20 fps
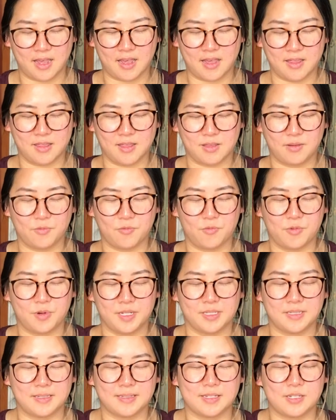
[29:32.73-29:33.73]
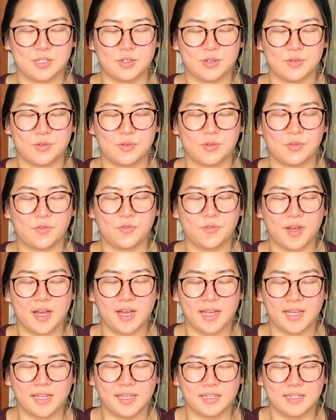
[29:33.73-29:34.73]
And once you
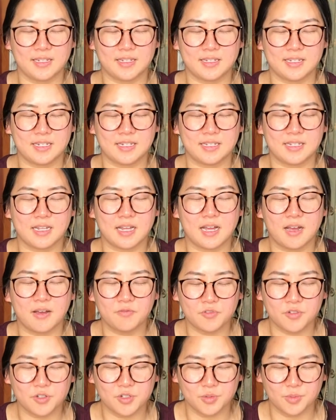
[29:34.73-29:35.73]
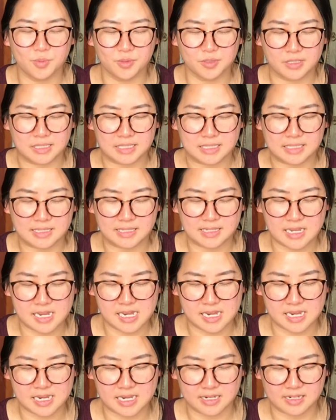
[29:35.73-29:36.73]
find a comfortable
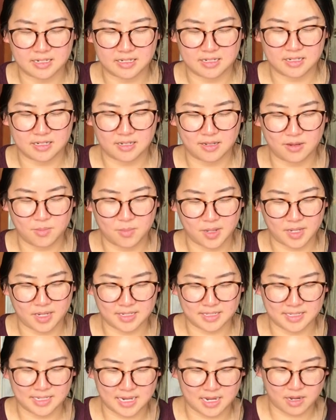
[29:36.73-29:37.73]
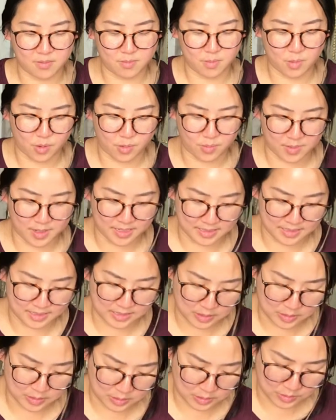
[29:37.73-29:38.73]
seat, you might take a moment
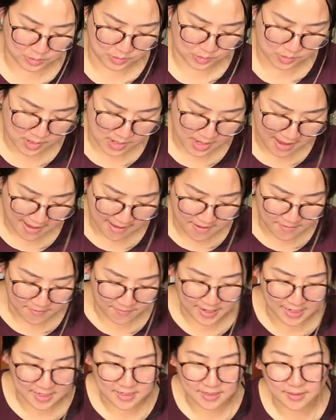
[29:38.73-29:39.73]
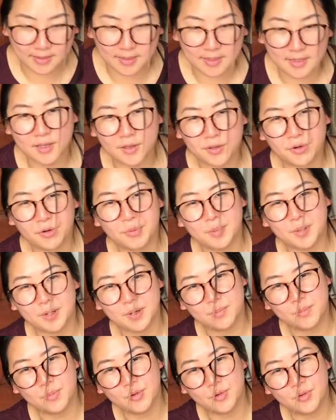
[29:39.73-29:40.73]
to find a little bit
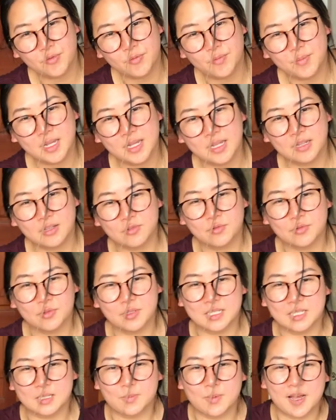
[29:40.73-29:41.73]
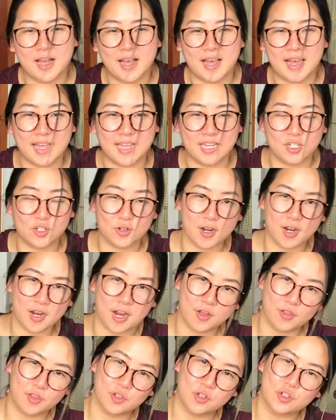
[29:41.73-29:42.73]
of movement through the spine, shrug
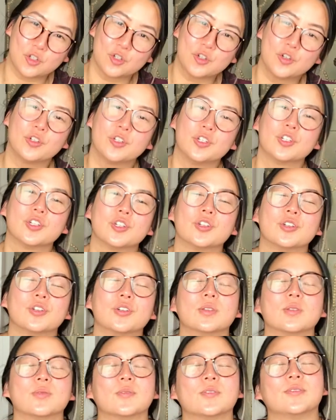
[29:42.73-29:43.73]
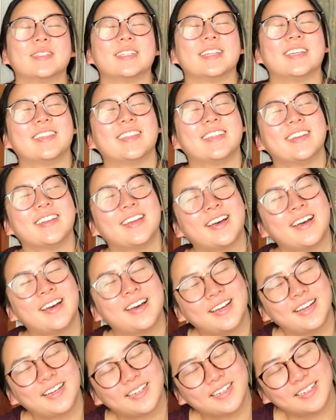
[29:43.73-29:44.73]
out the shoulders, rotate the
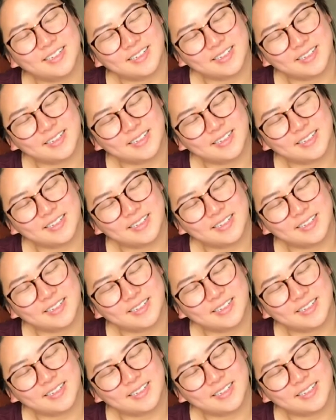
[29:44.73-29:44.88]
neck.